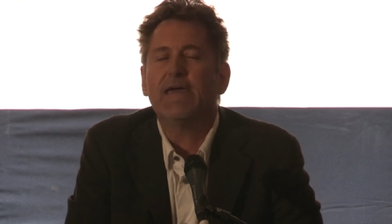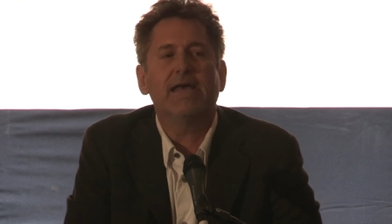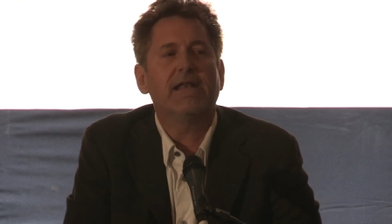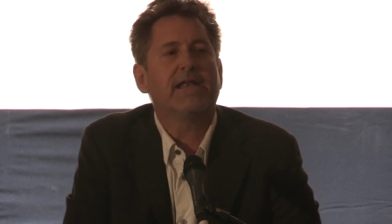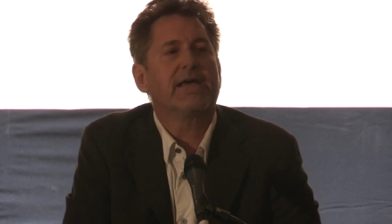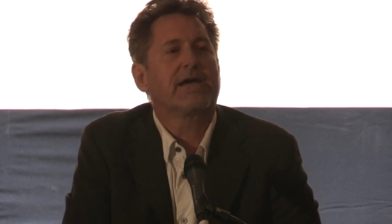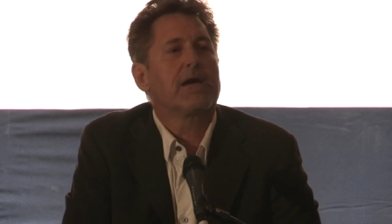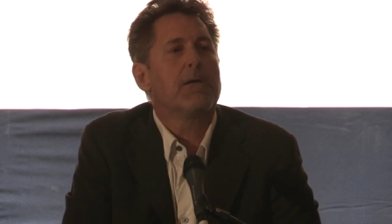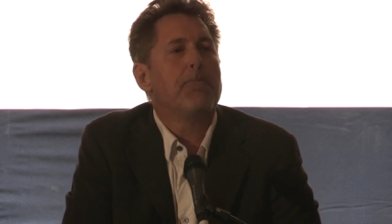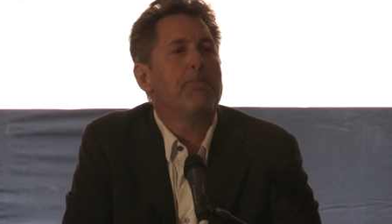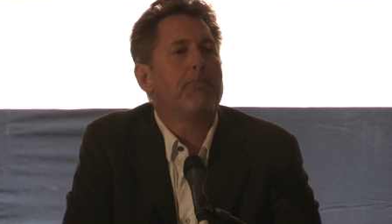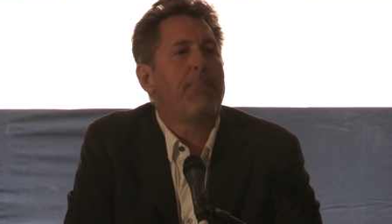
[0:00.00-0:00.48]

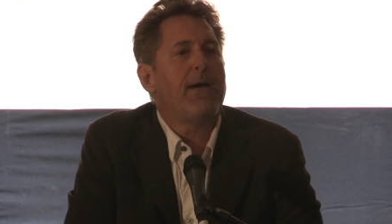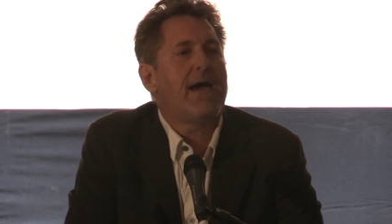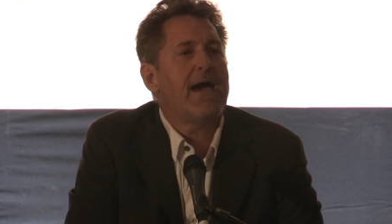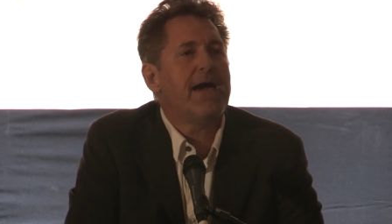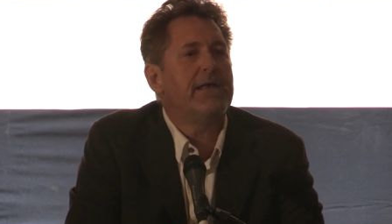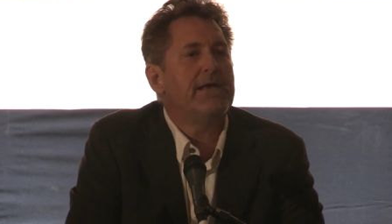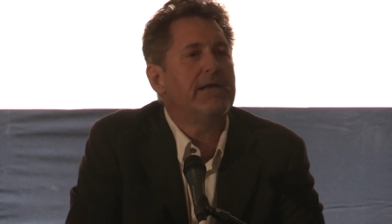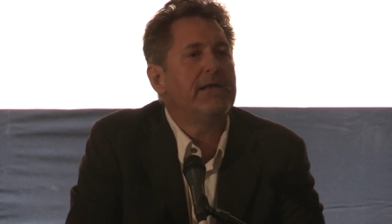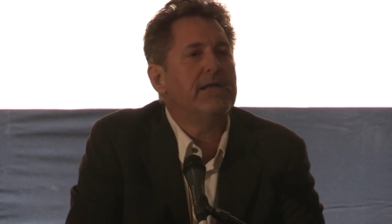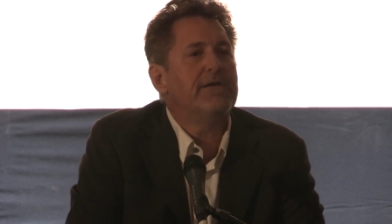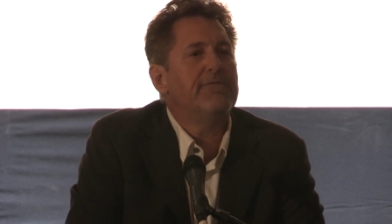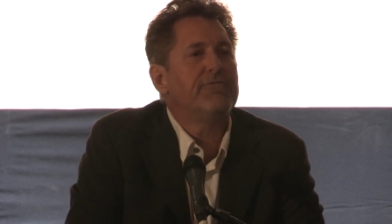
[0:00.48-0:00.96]
in a
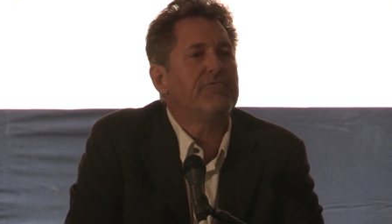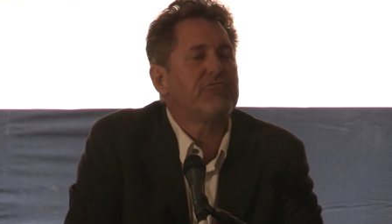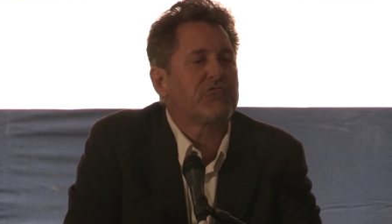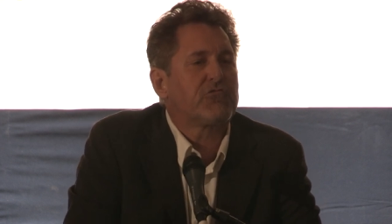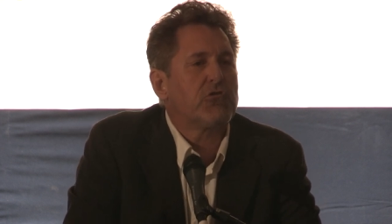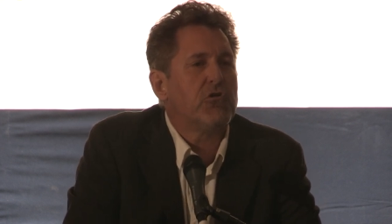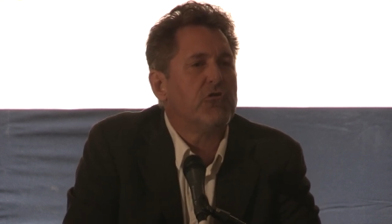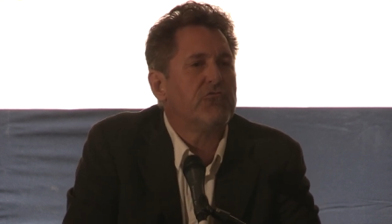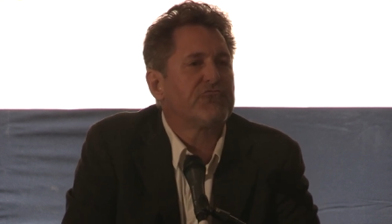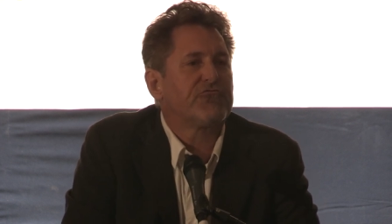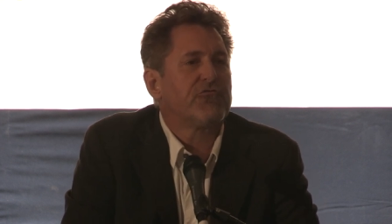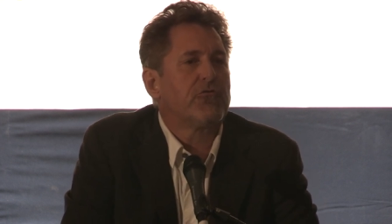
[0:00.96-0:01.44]
competitive
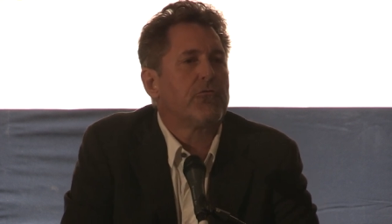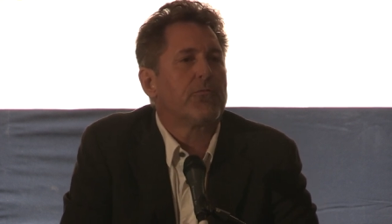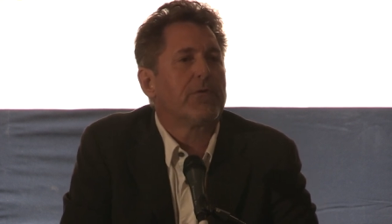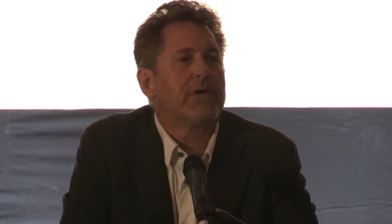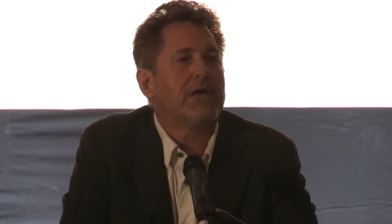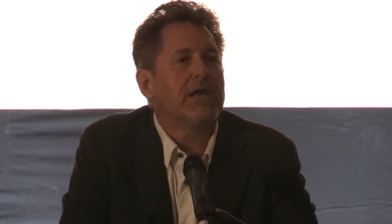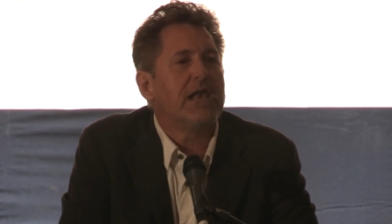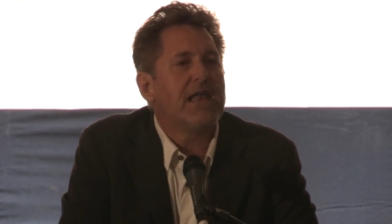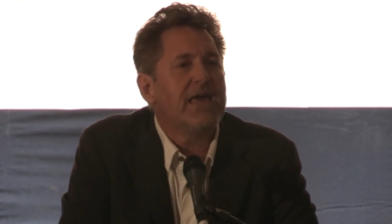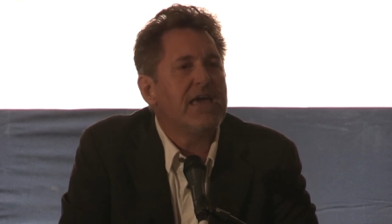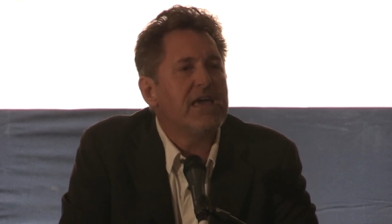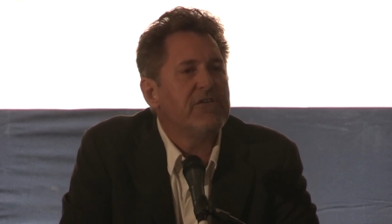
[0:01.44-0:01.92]
social
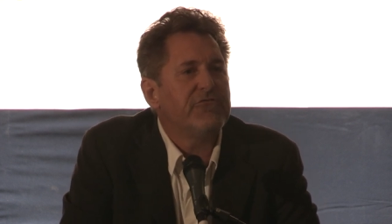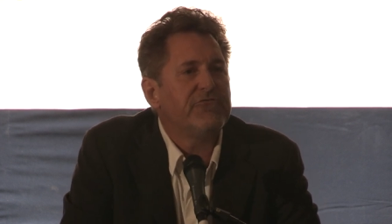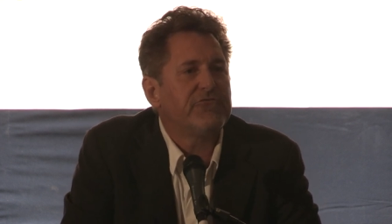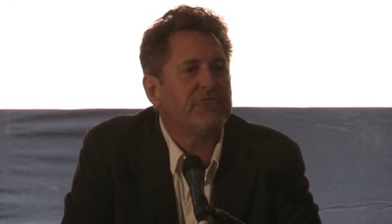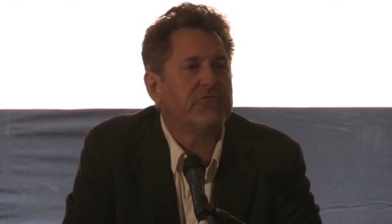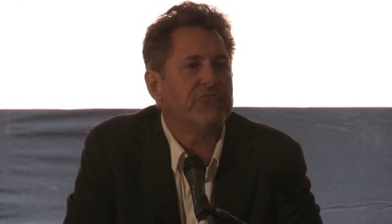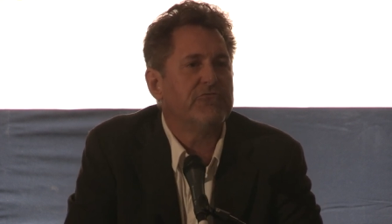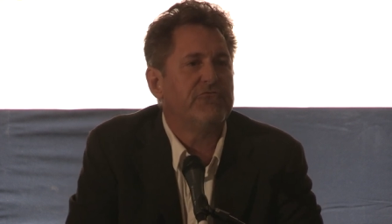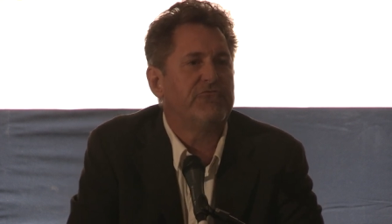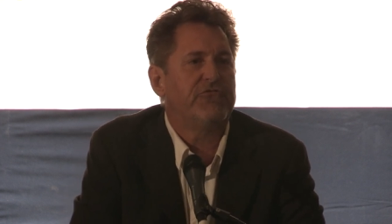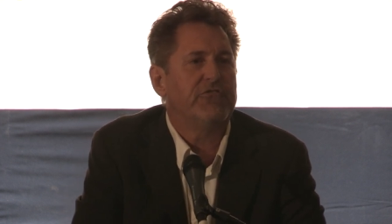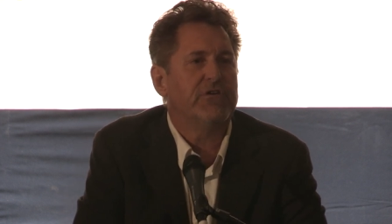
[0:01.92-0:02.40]

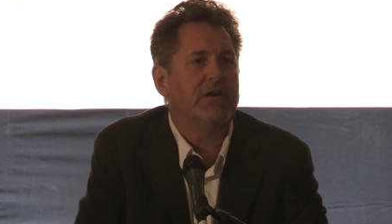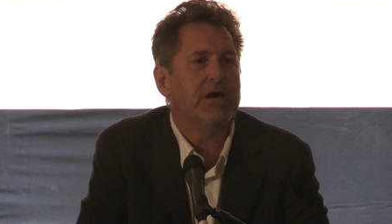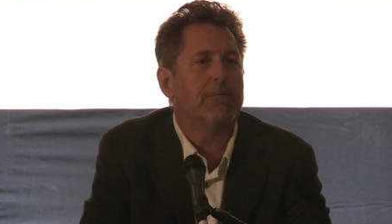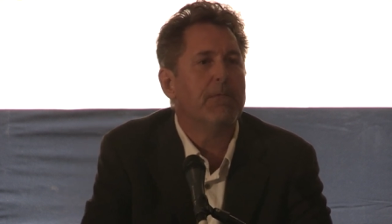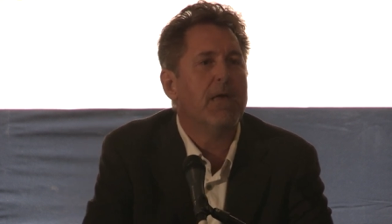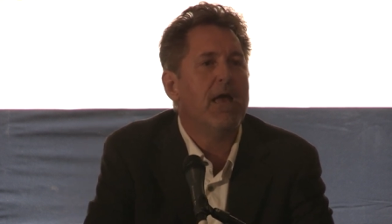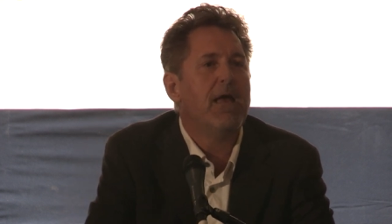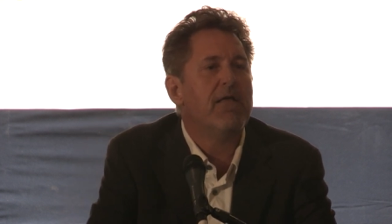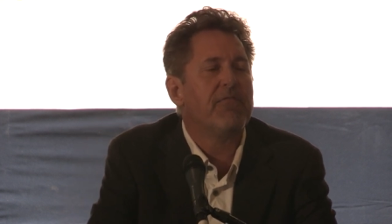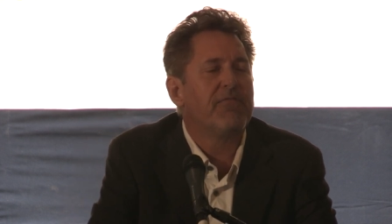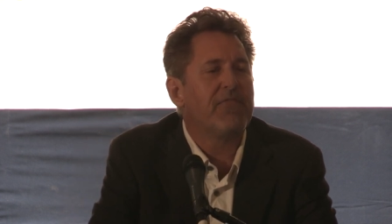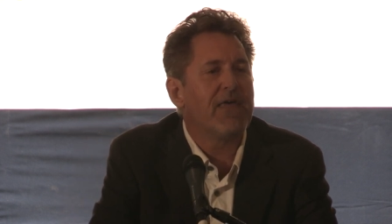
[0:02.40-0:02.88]

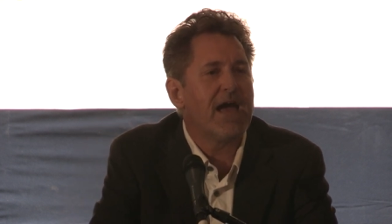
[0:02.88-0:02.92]
relationship.